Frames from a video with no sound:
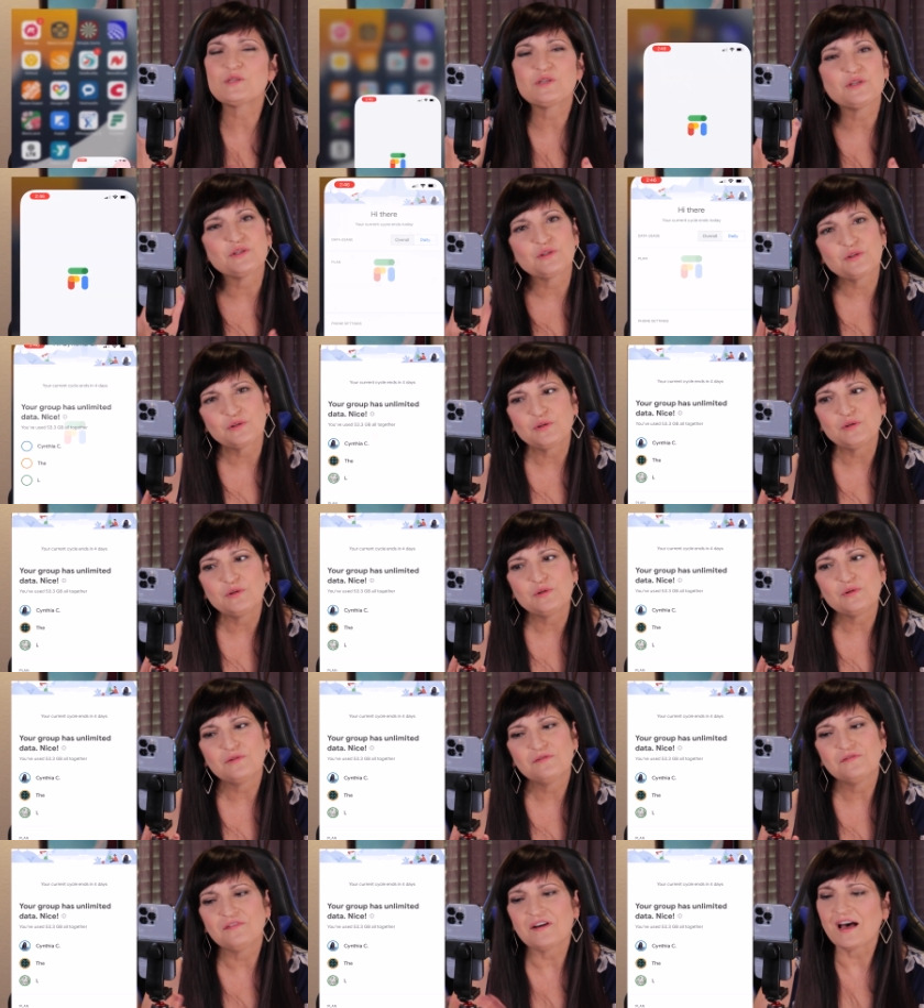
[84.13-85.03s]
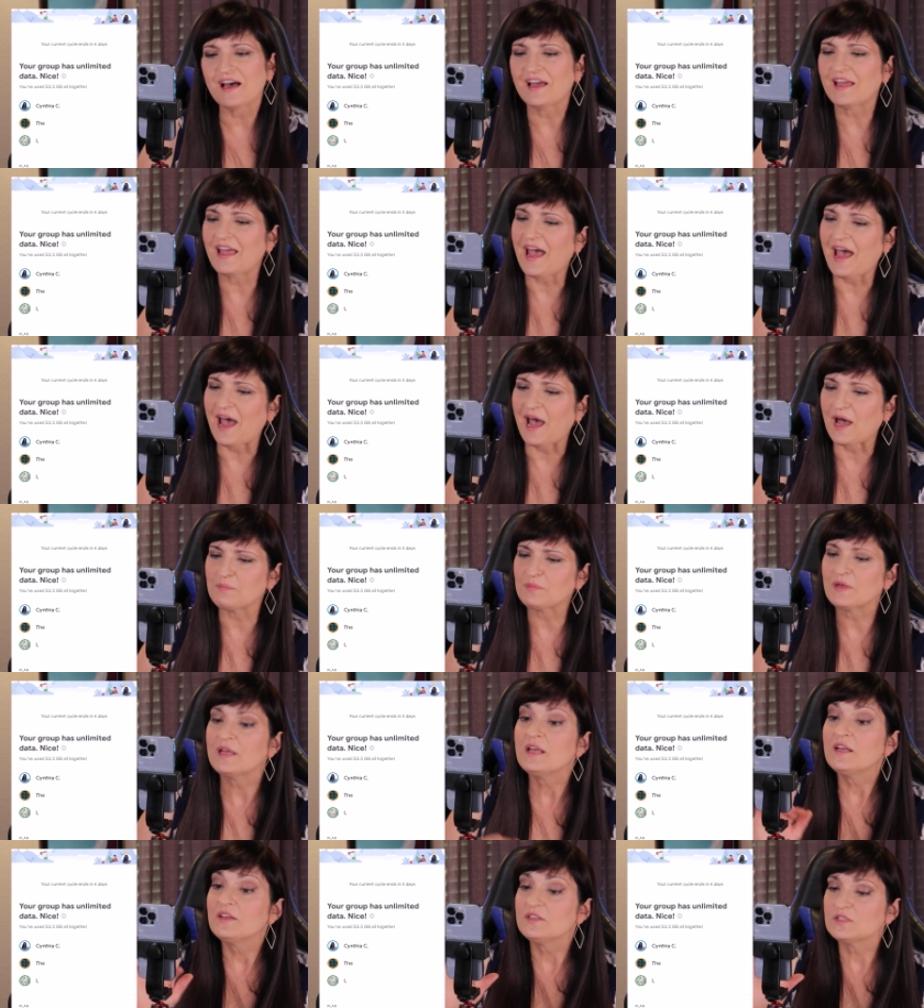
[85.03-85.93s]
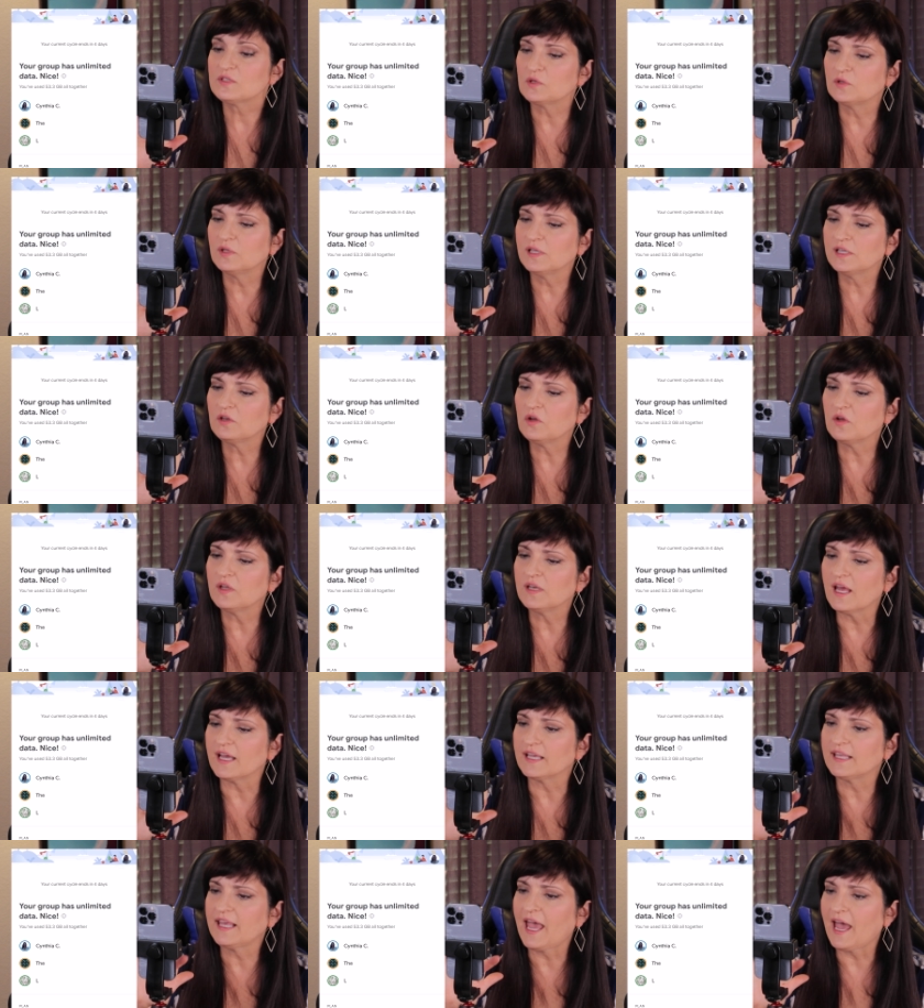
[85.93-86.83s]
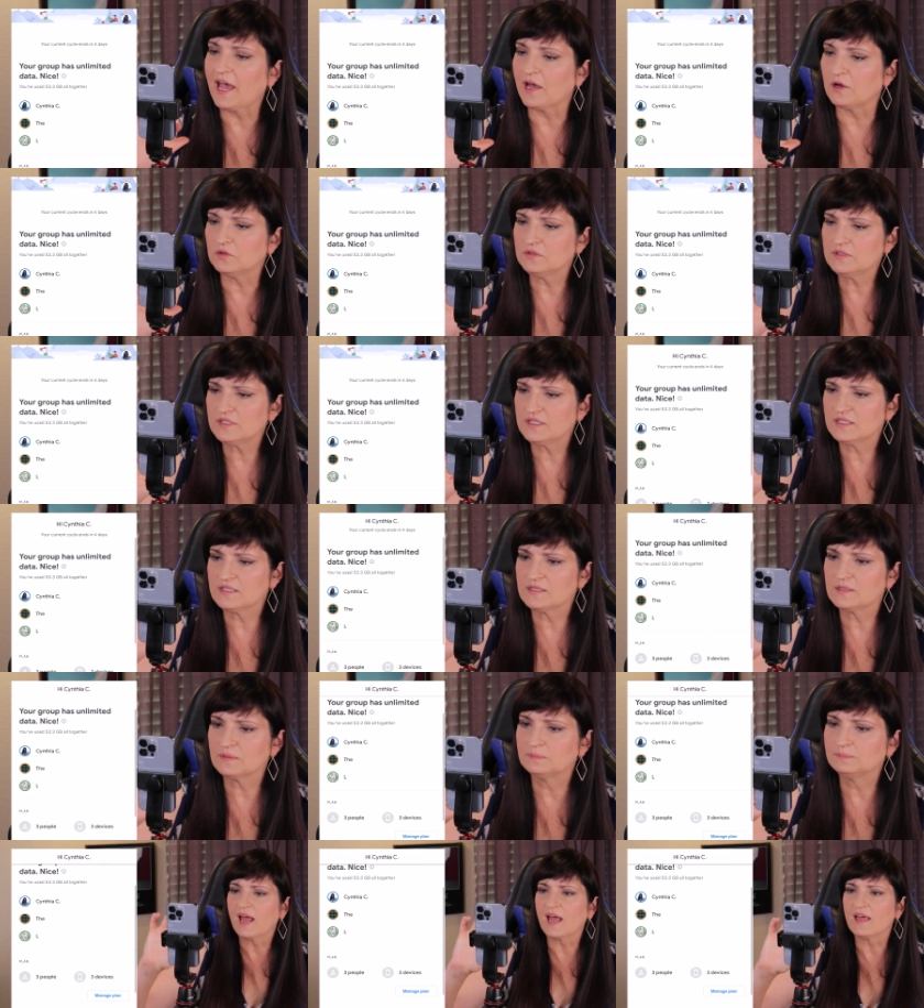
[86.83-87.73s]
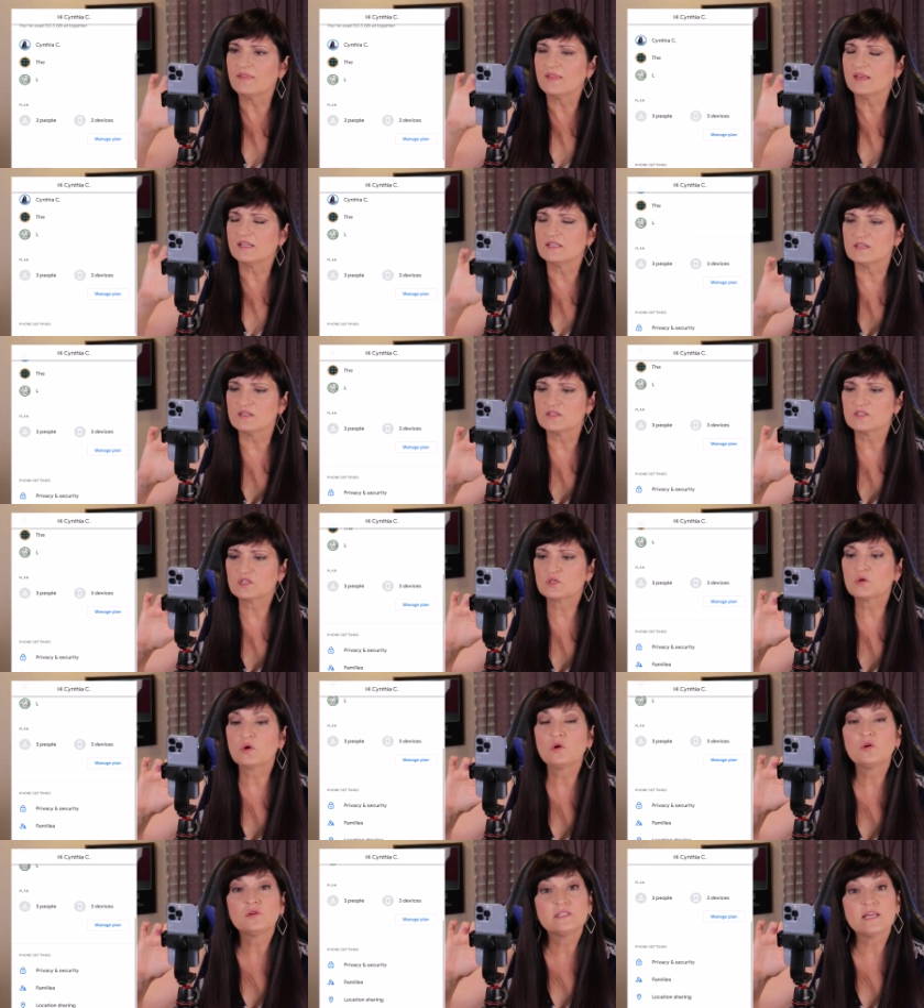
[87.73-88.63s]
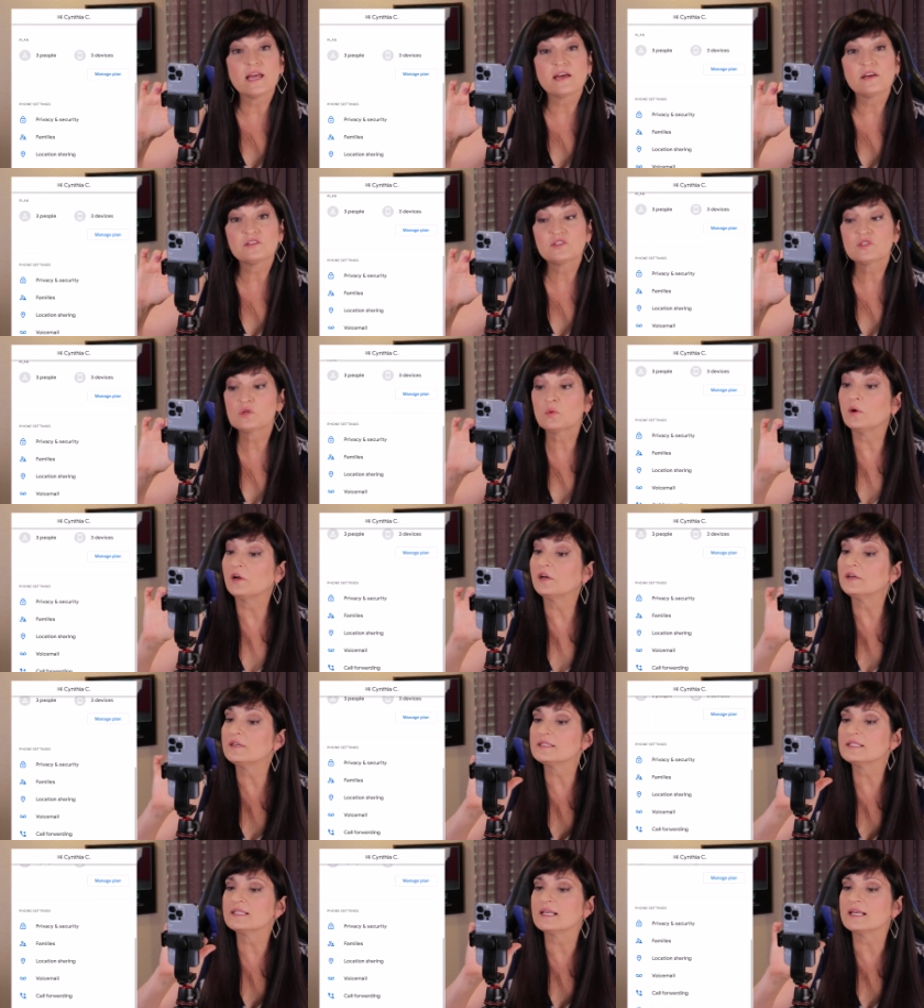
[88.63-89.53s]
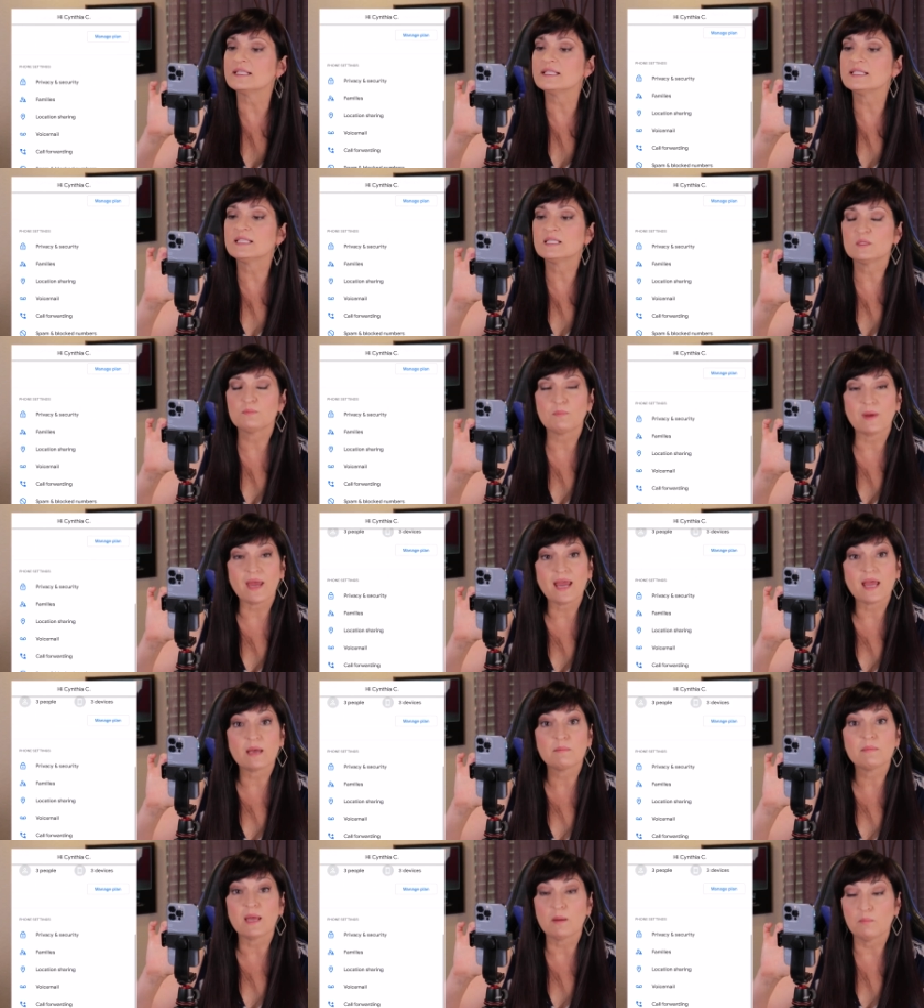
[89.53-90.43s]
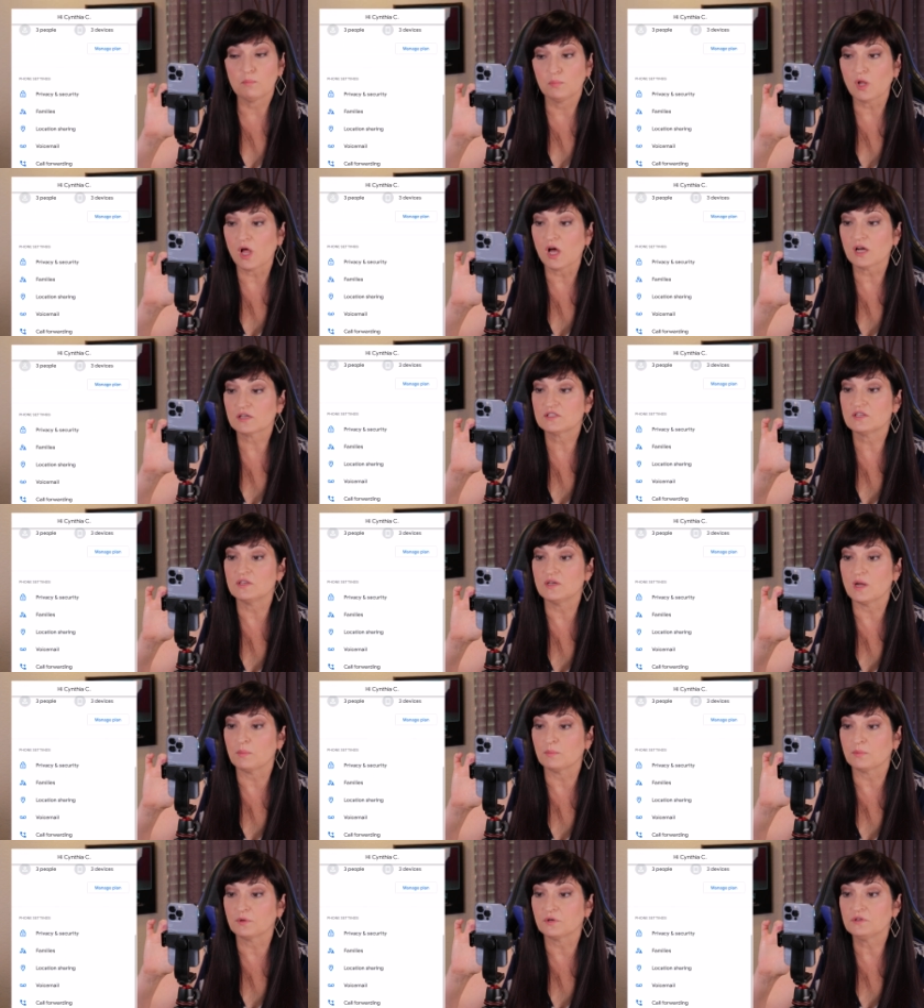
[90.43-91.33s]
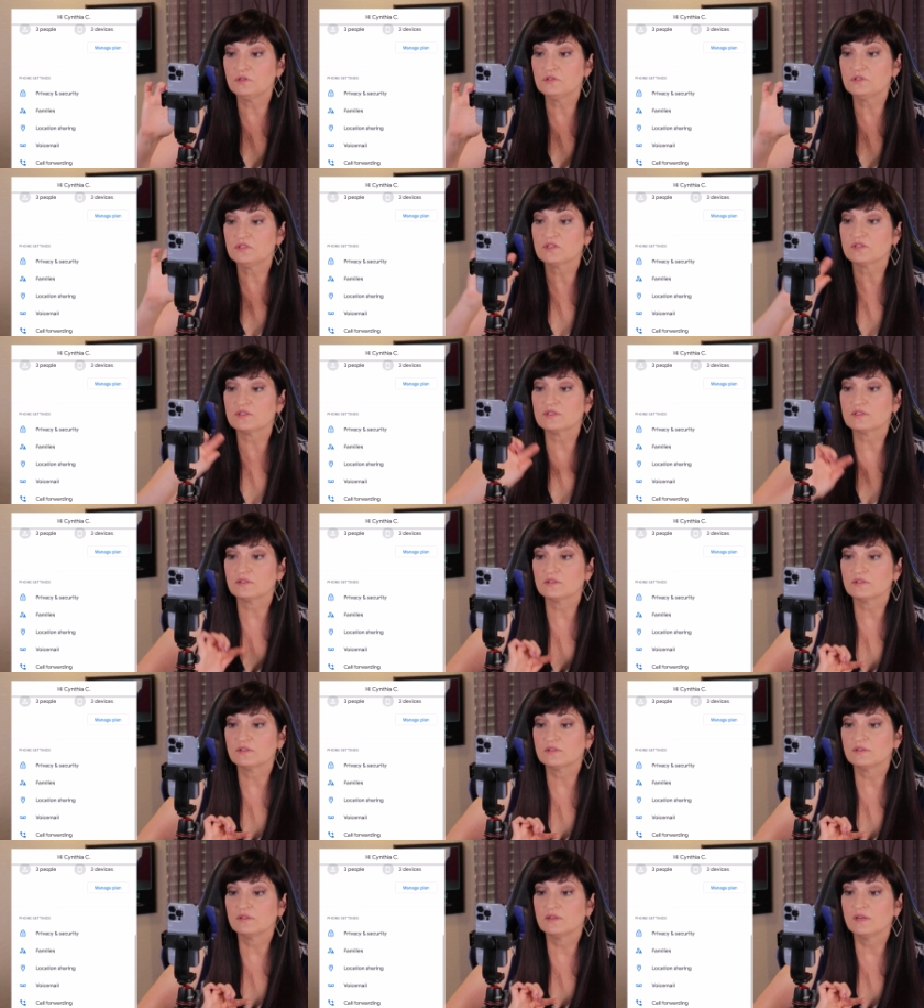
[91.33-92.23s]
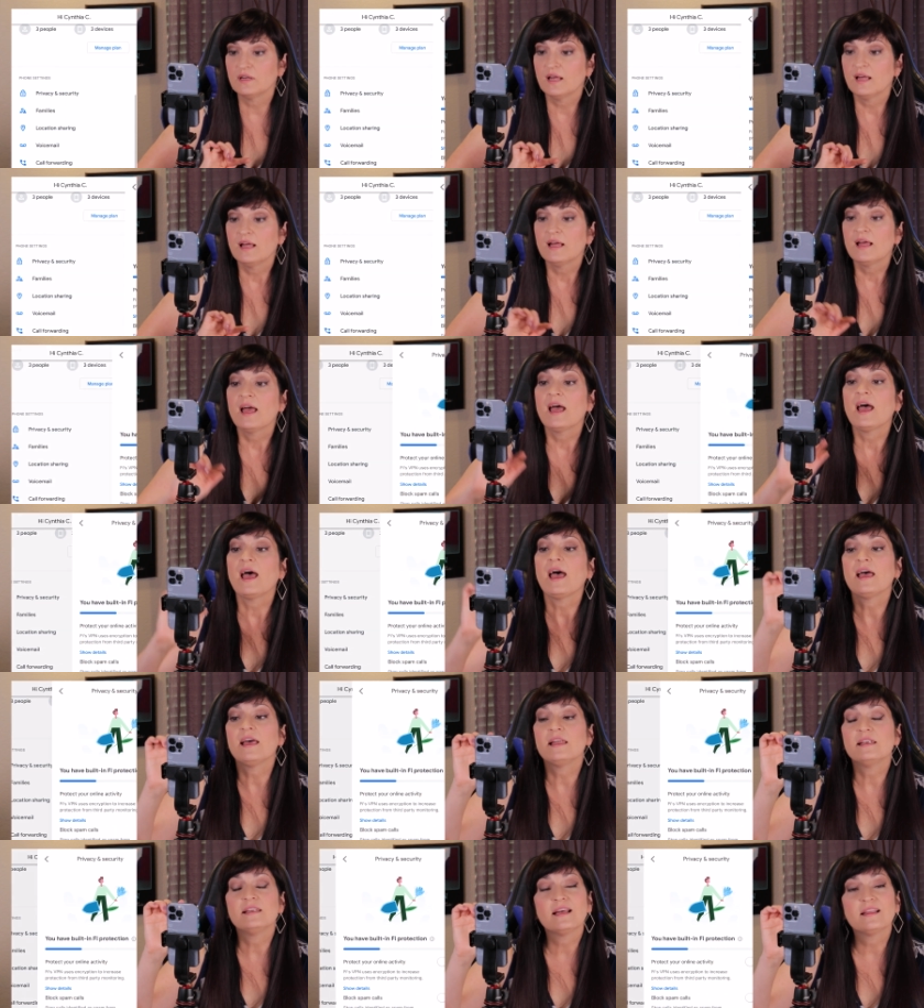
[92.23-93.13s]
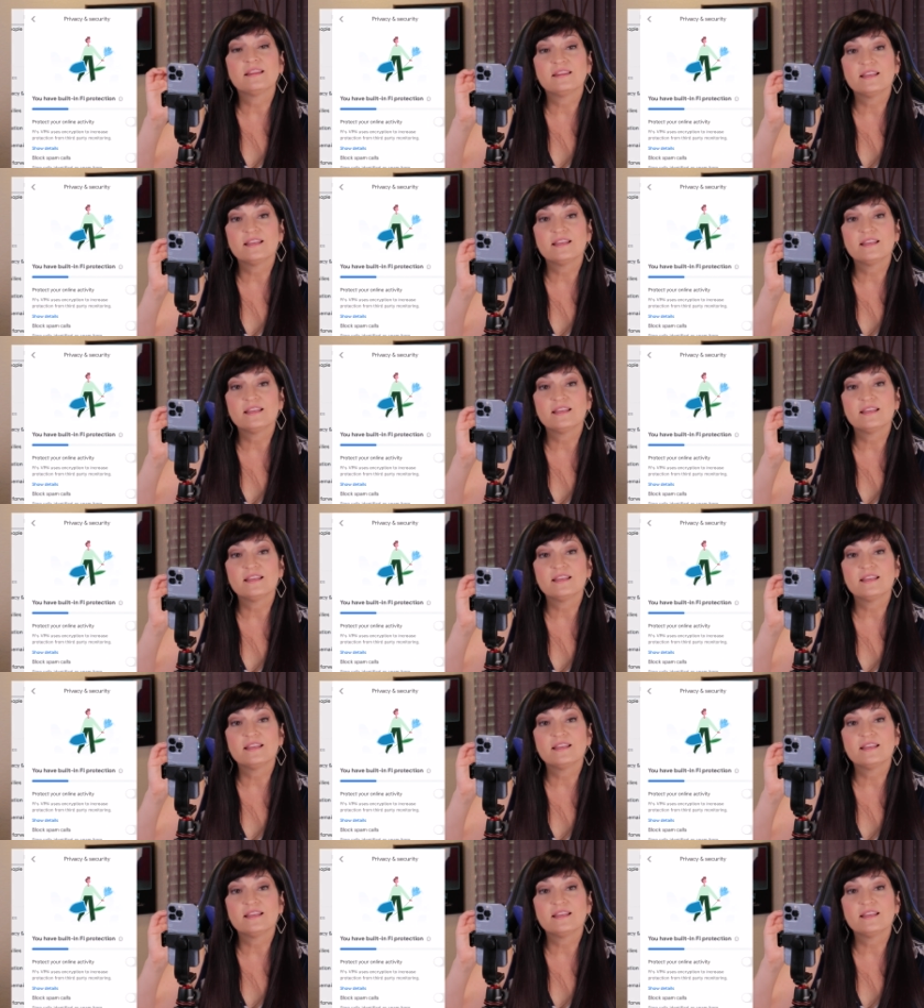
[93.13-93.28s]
to your Google Fi app. So click on Account and then scroll down to where it says Spam and Blocked Numbers. And